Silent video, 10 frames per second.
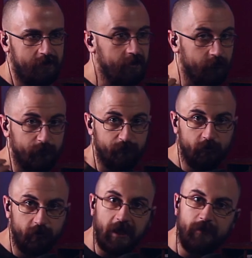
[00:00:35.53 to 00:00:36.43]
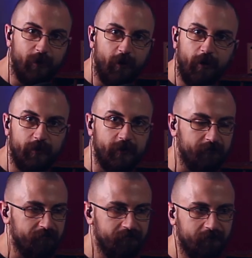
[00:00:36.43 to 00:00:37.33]
even J-pop
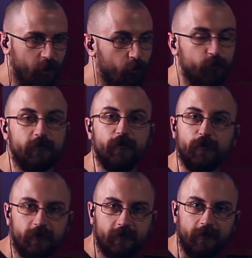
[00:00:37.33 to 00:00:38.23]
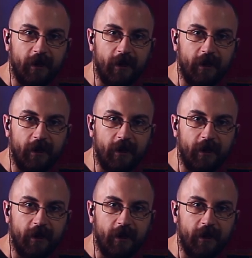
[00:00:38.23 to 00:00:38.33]
and all sorts.